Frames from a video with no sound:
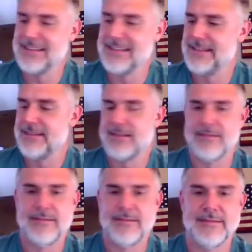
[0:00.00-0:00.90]

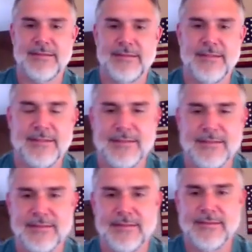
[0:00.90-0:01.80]

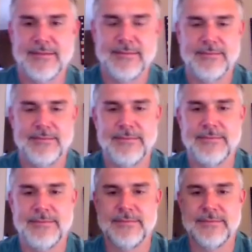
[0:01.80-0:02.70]

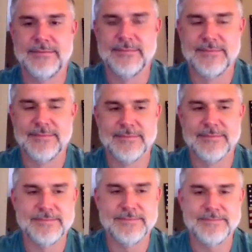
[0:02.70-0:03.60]

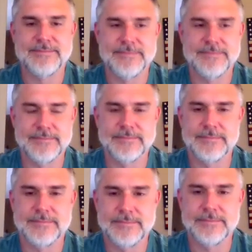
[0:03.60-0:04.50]

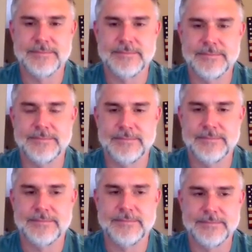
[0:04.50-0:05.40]

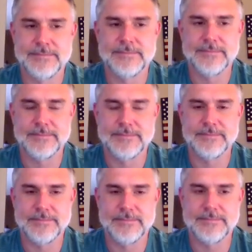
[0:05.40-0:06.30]

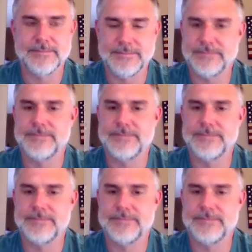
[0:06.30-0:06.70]
(not speaking)